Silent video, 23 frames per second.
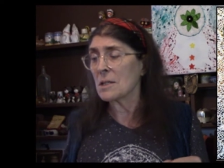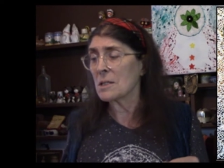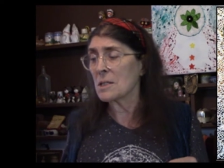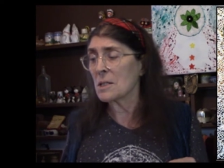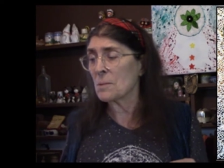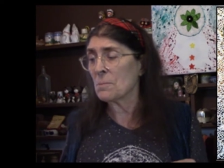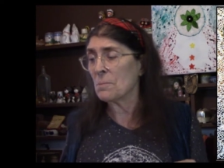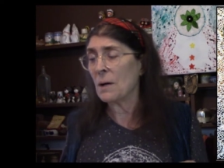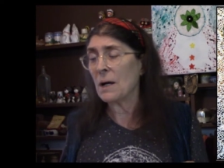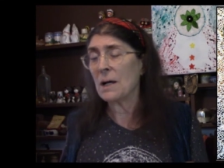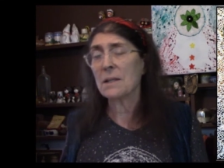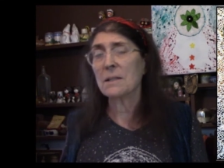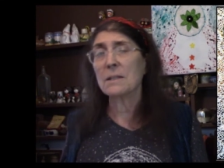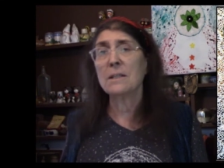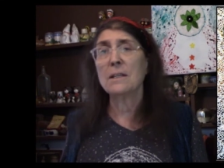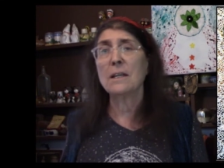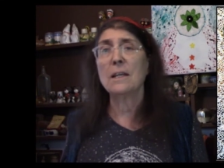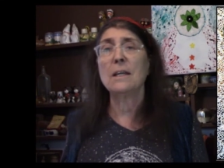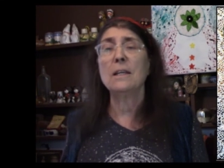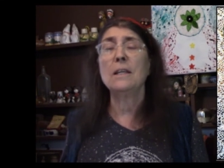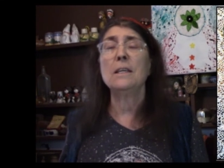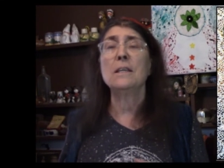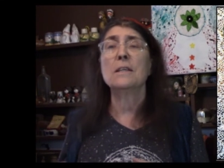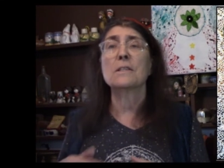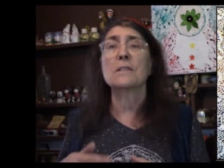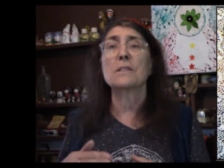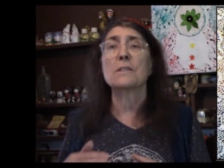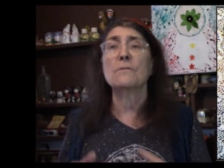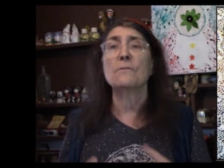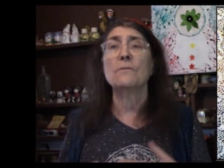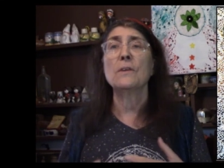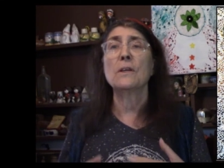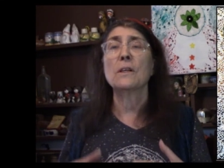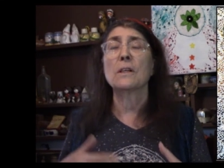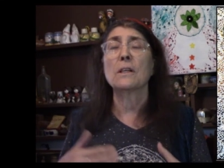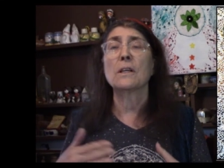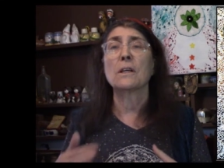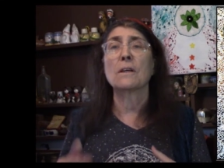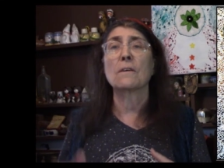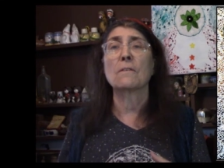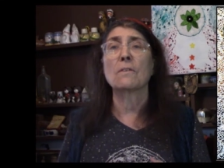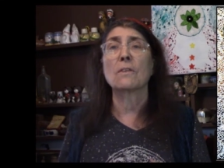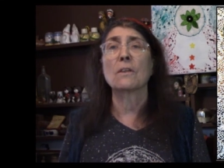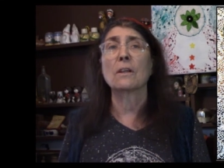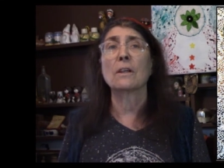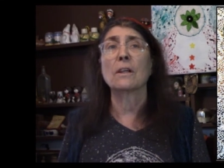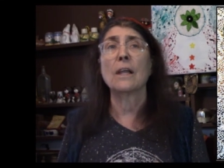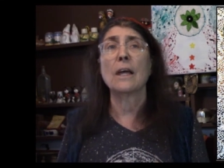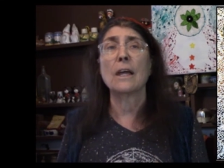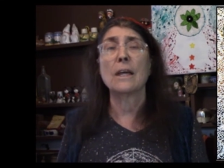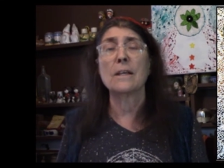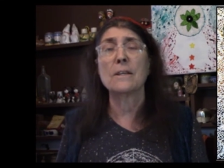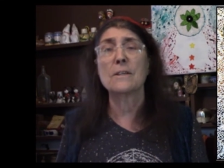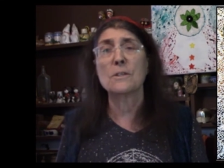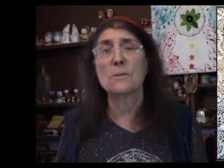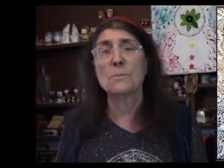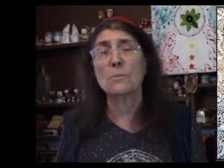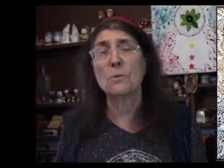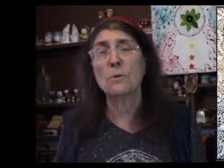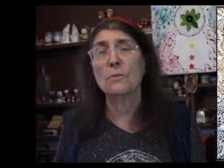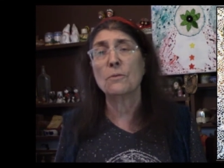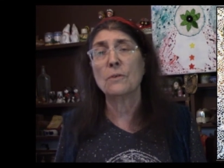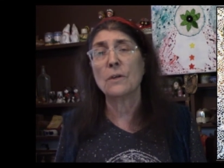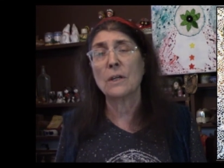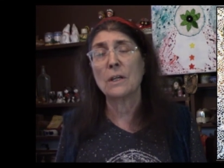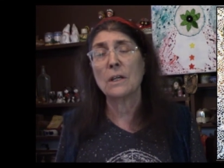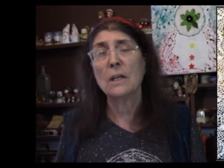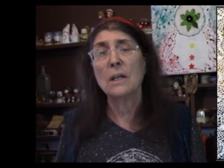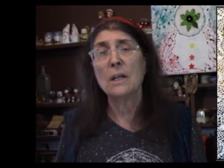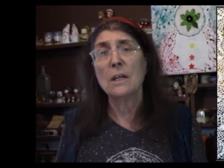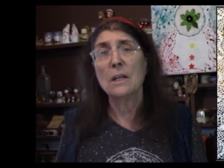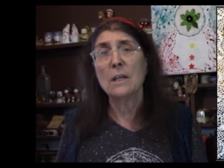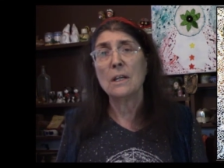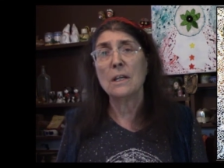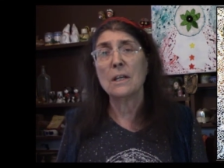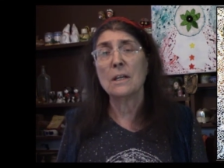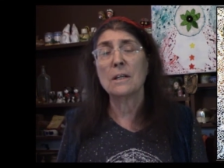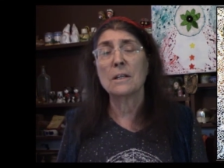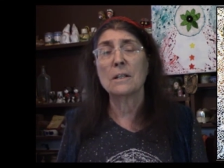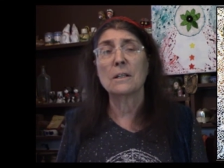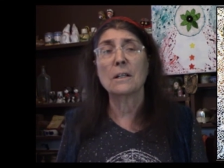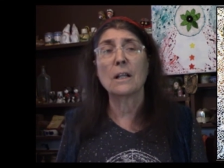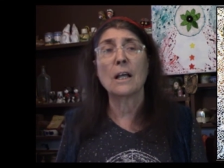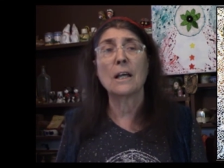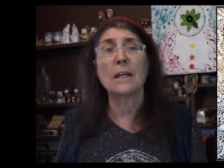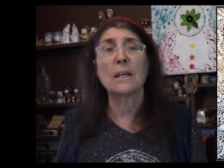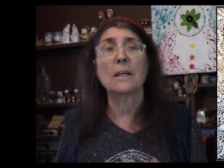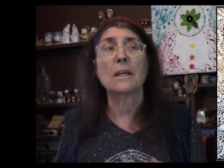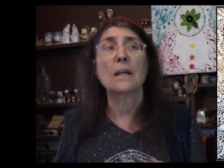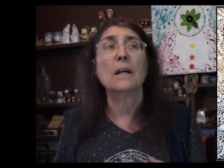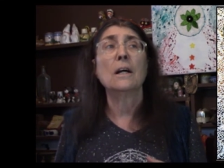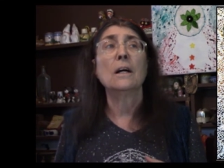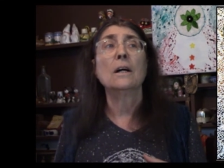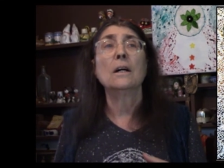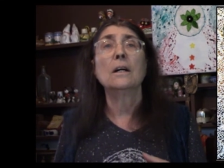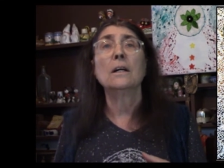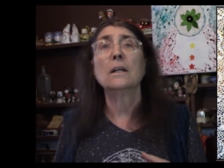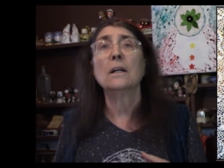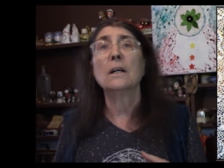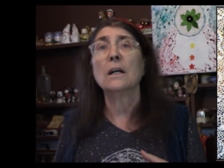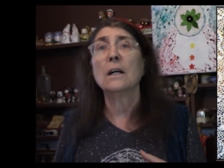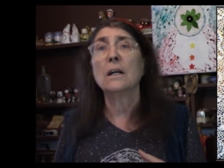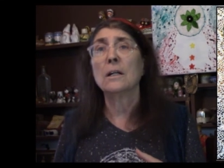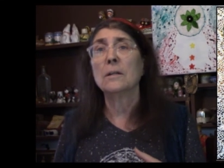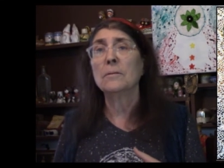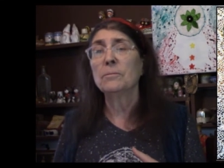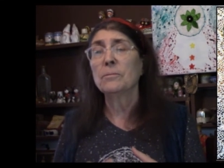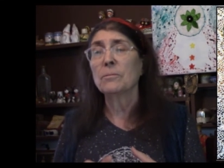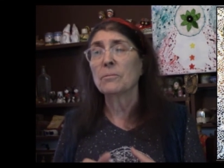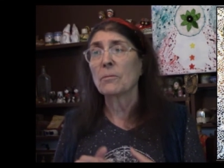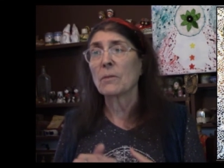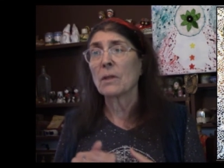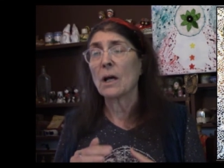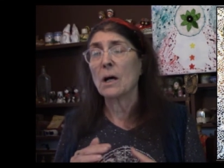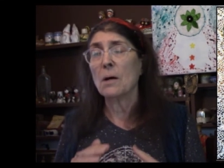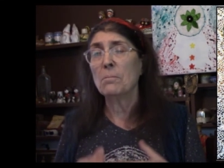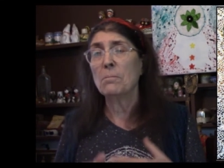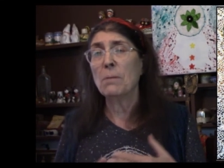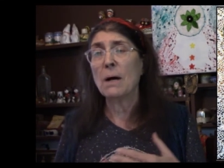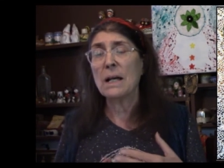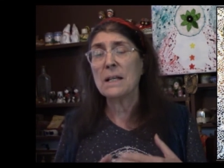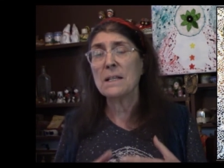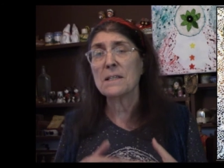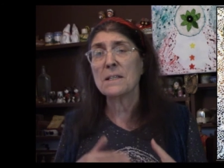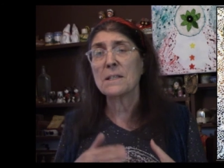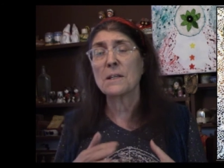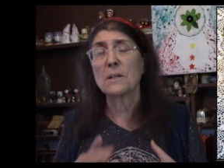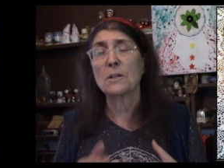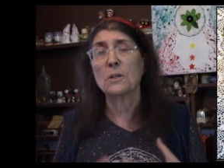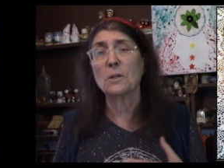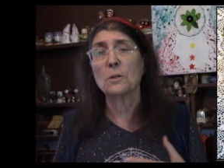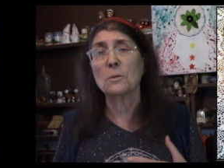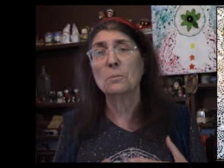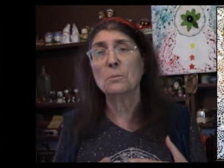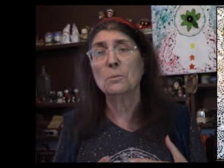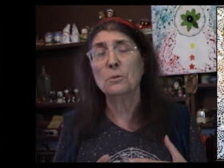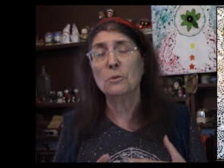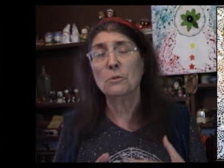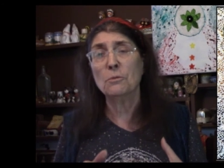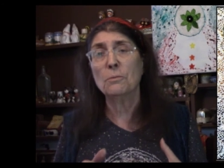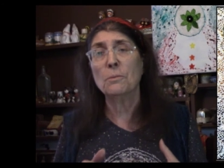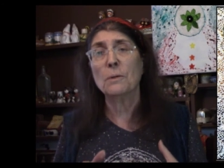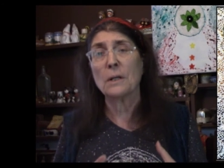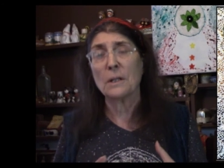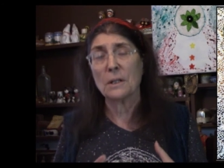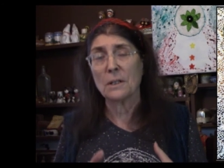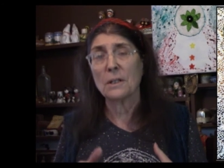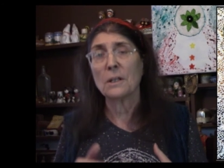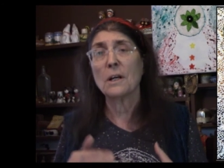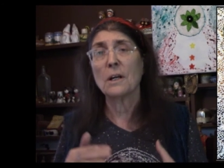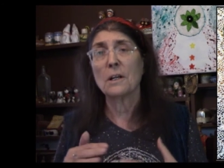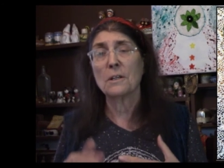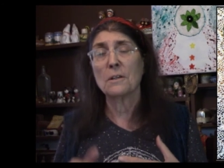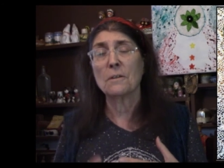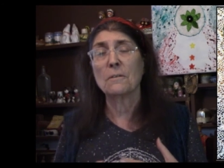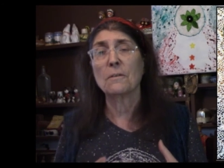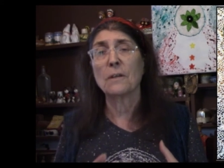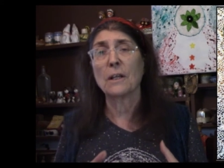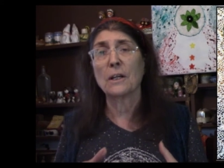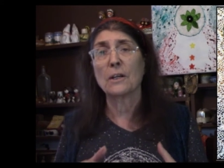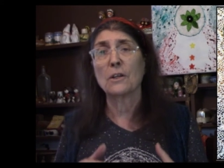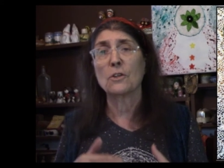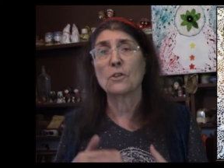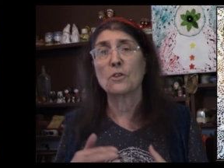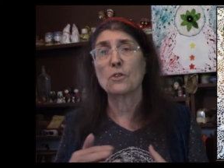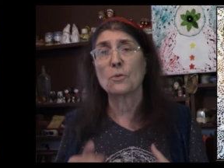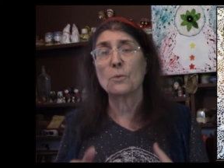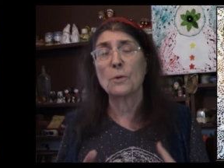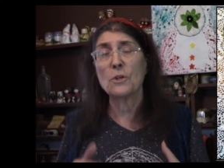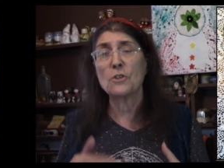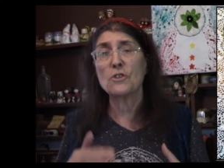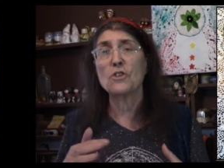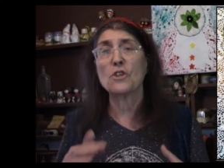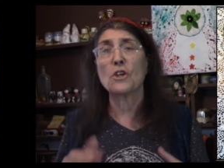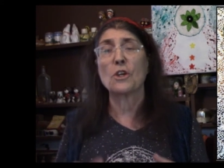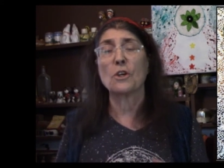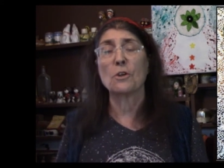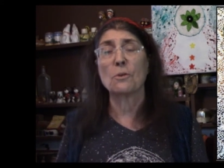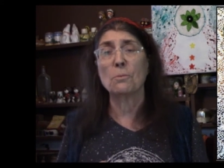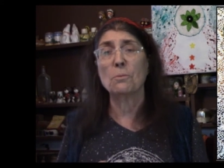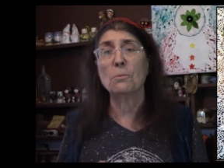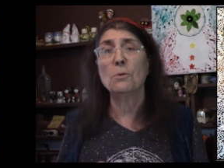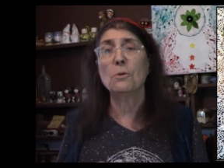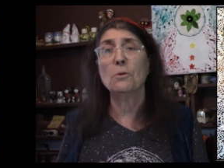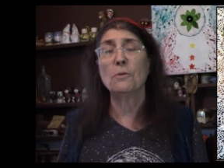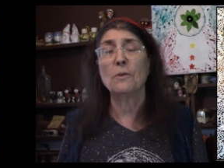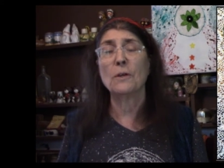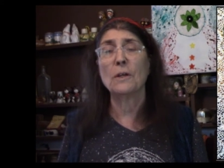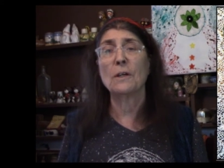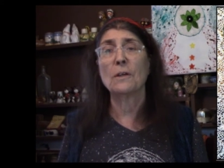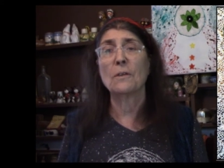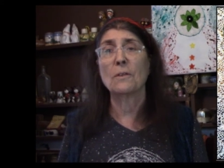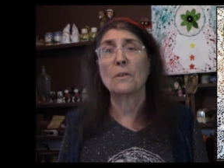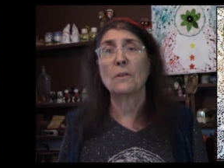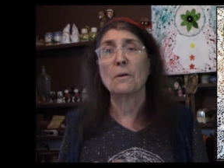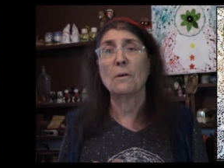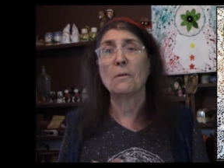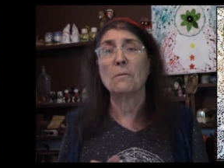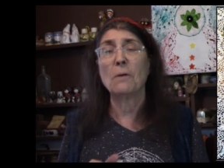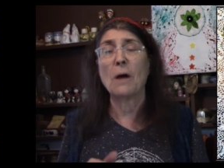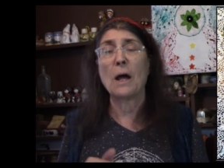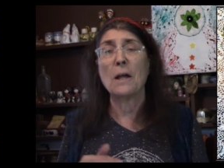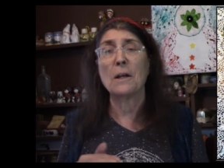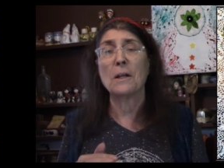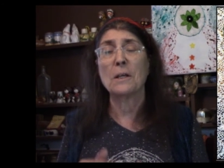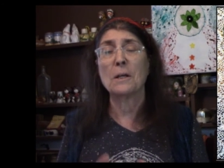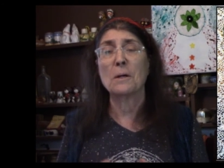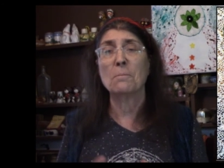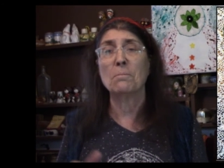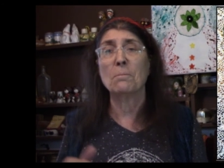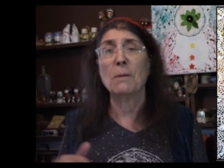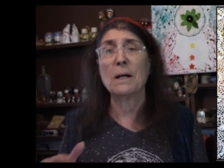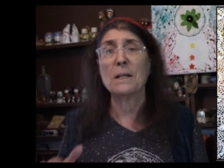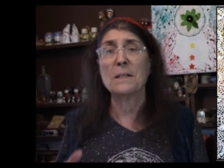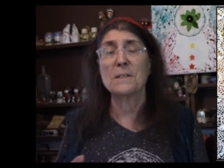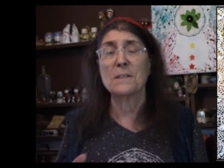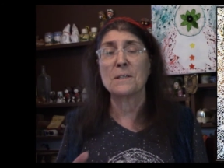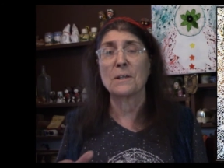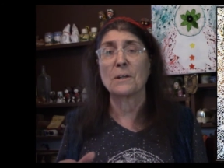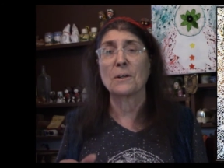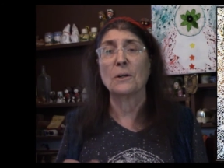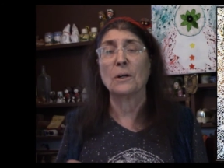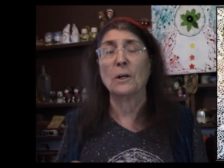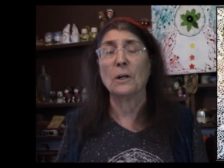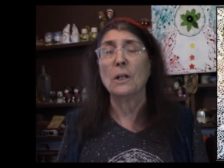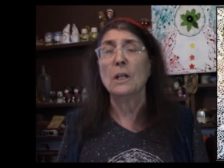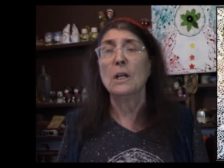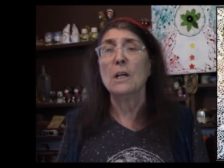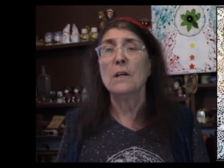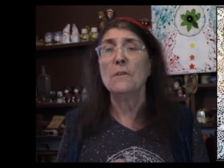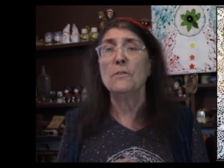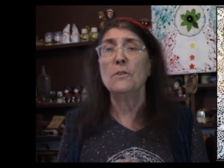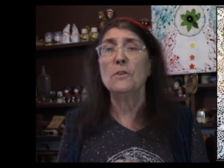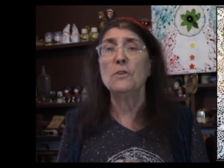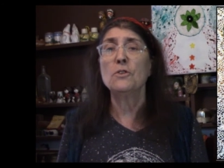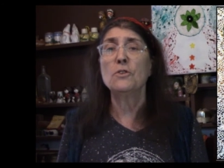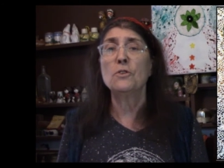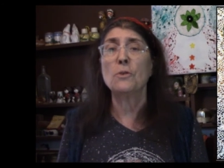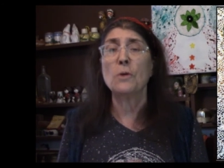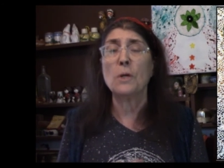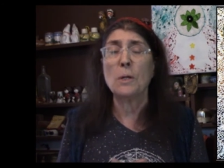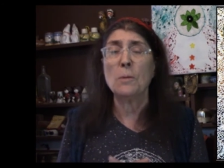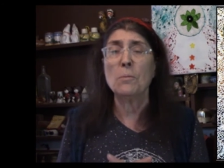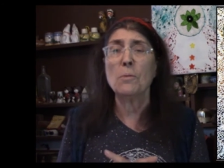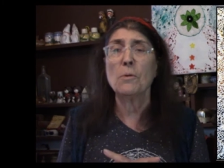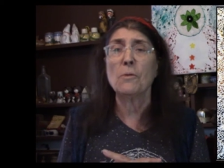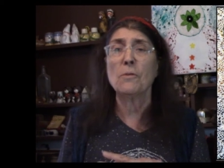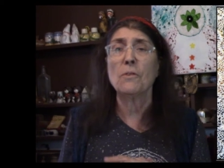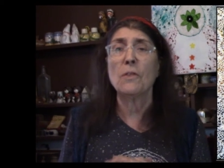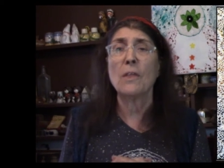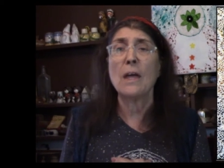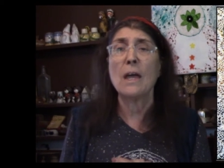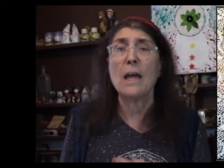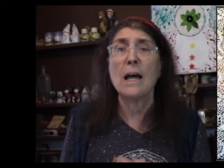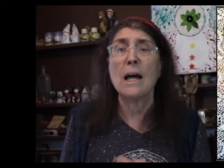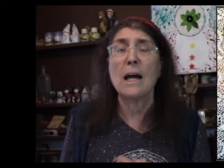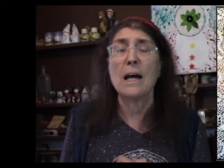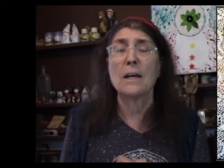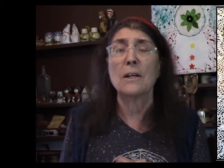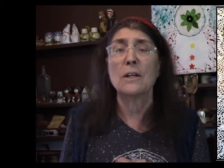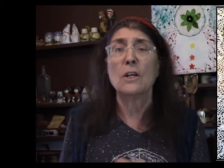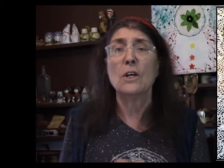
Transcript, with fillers: spontaneous feeling of the legs moving in like uh, a bicycle movement, kind of like a twitching of moving and riding a bicycle. If you dream of that